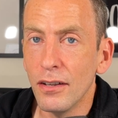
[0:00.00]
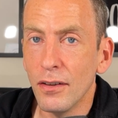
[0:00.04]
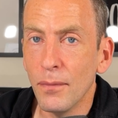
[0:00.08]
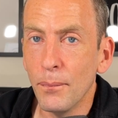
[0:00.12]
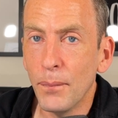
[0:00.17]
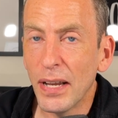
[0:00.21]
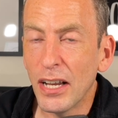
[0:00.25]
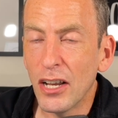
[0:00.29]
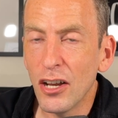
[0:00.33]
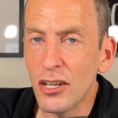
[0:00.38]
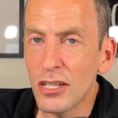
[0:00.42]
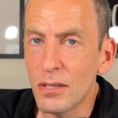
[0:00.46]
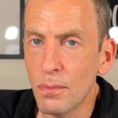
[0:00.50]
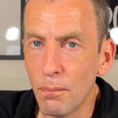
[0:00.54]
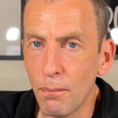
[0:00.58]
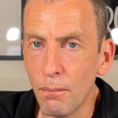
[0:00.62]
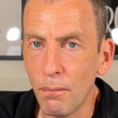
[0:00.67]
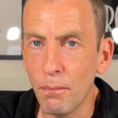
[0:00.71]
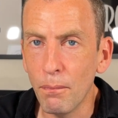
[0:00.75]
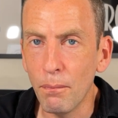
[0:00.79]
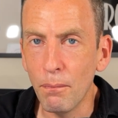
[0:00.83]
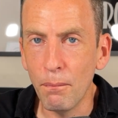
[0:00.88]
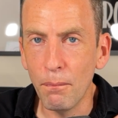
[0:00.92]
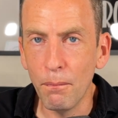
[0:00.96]
Because
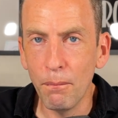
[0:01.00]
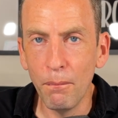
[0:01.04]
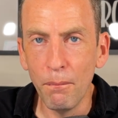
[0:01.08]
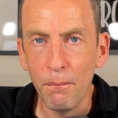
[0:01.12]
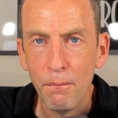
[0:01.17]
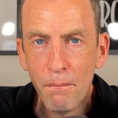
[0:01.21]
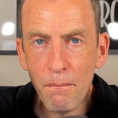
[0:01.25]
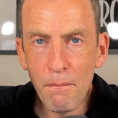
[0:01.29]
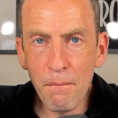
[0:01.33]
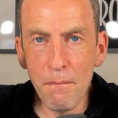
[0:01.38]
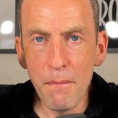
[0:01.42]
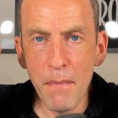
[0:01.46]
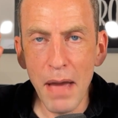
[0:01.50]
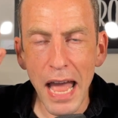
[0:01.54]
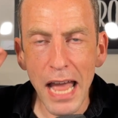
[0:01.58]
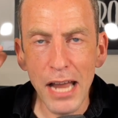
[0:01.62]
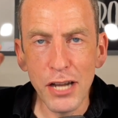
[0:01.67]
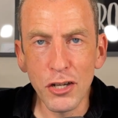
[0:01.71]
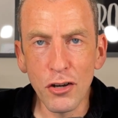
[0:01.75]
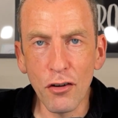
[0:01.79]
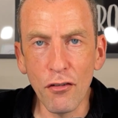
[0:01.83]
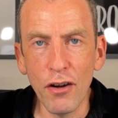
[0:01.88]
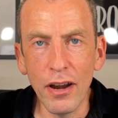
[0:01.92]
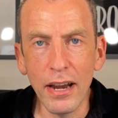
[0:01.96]

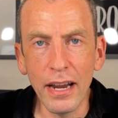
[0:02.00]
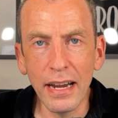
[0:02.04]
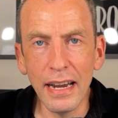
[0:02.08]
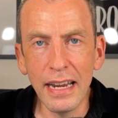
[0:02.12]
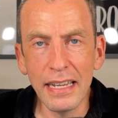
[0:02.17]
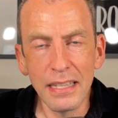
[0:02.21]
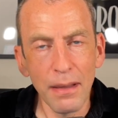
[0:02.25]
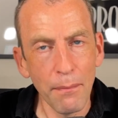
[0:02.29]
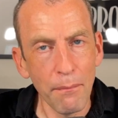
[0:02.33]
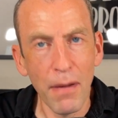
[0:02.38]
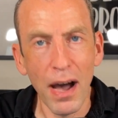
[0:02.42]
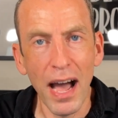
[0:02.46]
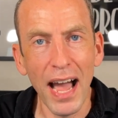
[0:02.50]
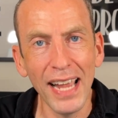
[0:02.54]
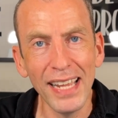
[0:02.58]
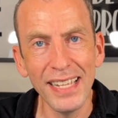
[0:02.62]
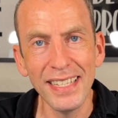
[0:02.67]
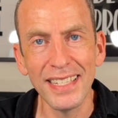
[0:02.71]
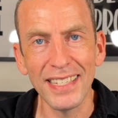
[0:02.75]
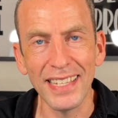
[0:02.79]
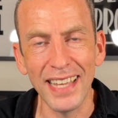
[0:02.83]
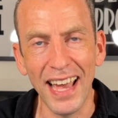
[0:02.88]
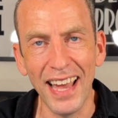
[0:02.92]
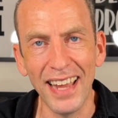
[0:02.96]
measuring is a
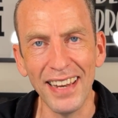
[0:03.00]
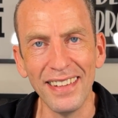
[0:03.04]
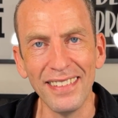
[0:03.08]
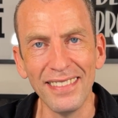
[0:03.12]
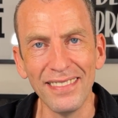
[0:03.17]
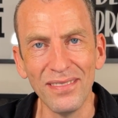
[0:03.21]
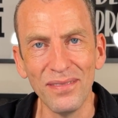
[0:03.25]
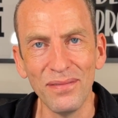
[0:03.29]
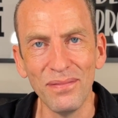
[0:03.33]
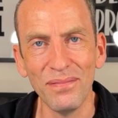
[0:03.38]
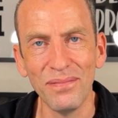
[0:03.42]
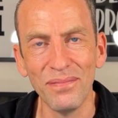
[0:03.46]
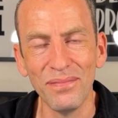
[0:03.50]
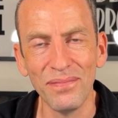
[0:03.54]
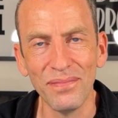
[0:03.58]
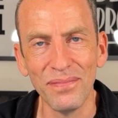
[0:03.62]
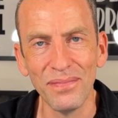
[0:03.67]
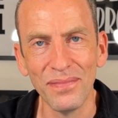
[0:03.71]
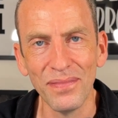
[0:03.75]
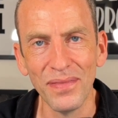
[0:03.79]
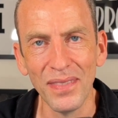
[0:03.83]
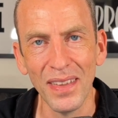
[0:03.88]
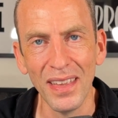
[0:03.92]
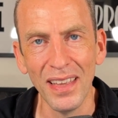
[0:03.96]
mindset,
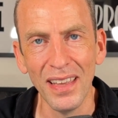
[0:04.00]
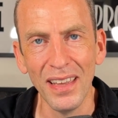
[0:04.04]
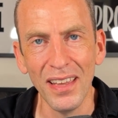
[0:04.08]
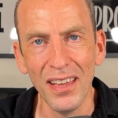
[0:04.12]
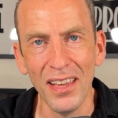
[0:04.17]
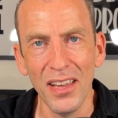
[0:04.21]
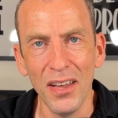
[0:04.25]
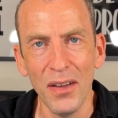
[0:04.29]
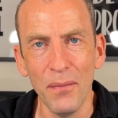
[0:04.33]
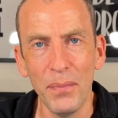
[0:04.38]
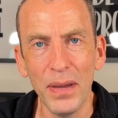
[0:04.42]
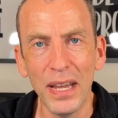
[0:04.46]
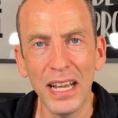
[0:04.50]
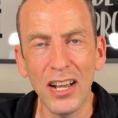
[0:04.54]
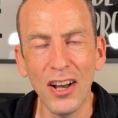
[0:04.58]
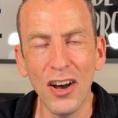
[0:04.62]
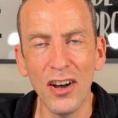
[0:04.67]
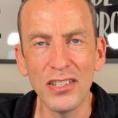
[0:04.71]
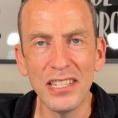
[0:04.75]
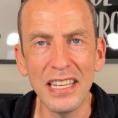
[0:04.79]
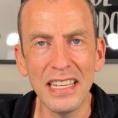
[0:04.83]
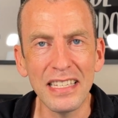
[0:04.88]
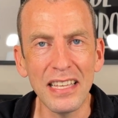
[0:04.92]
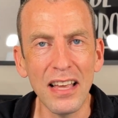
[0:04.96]

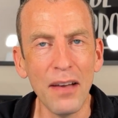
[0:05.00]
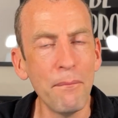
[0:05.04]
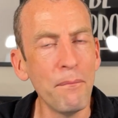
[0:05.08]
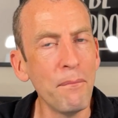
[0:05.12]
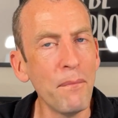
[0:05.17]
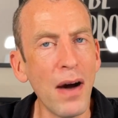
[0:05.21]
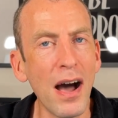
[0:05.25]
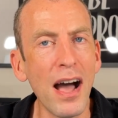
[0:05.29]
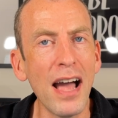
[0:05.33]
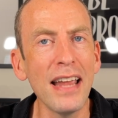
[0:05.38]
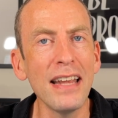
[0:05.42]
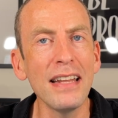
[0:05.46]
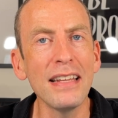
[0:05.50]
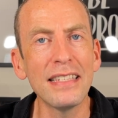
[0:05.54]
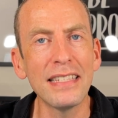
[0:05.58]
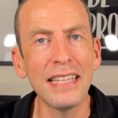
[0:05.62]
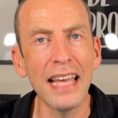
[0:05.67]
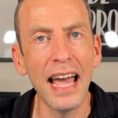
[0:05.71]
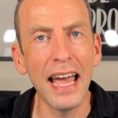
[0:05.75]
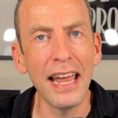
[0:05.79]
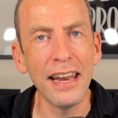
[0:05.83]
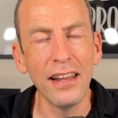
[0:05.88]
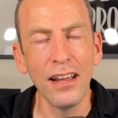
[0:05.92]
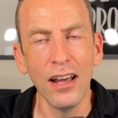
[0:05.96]
because it's a
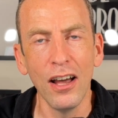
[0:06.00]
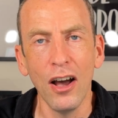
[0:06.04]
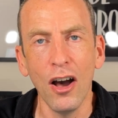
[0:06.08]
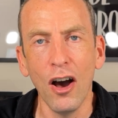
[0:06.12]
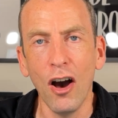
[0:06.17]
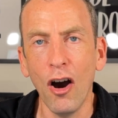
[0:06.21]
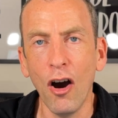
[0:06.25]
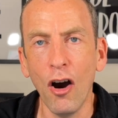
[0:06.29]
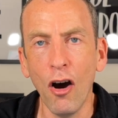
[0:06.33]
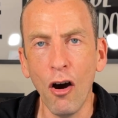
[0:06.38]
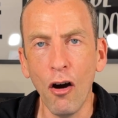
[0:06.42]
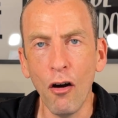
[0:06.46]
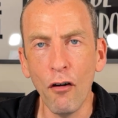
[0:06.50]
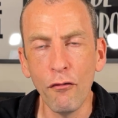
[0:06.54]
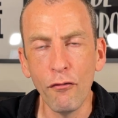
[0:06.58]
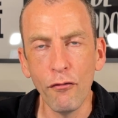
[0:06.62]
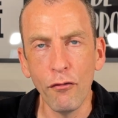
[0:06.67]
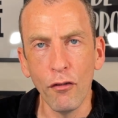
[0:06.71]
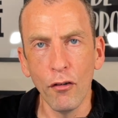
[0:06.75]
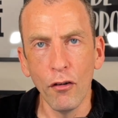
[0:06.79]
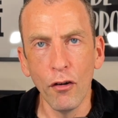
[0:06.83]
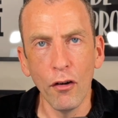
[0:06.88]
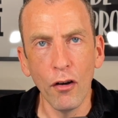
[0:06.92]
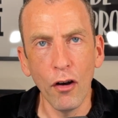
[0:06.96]
mindset
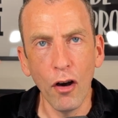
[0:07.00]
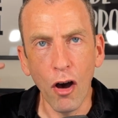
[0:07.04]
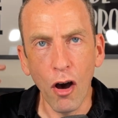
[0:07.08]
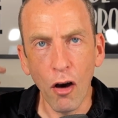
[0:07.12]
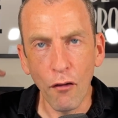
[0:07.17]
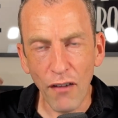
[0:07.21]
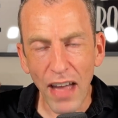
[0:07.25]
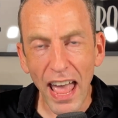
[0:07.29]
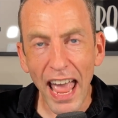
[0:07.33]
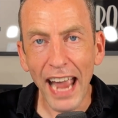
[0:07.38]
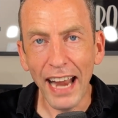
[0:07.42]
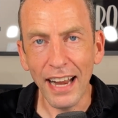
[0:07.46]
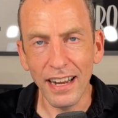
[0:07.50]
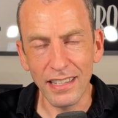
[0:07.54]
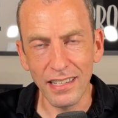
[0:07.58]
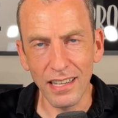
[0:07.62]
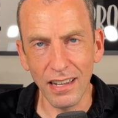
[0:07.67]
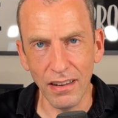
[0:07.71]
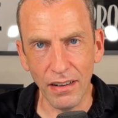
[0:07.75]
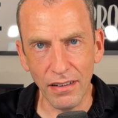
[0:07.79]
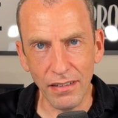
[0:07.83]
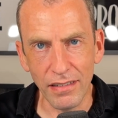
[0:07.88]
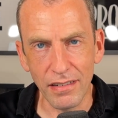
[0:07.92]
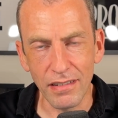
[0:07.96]
of, of
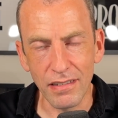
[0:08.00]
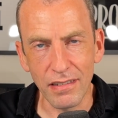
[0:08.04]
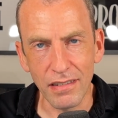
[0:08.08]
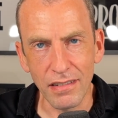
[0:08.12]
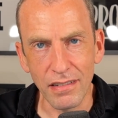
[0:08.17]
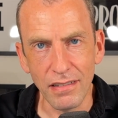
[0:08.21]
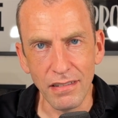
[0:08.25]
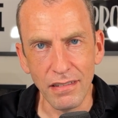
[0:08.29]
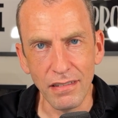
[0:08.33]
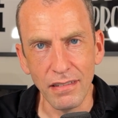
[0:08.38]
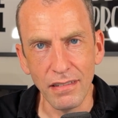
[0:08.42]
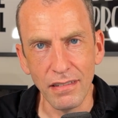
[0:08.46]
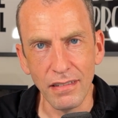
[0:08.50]
excellence.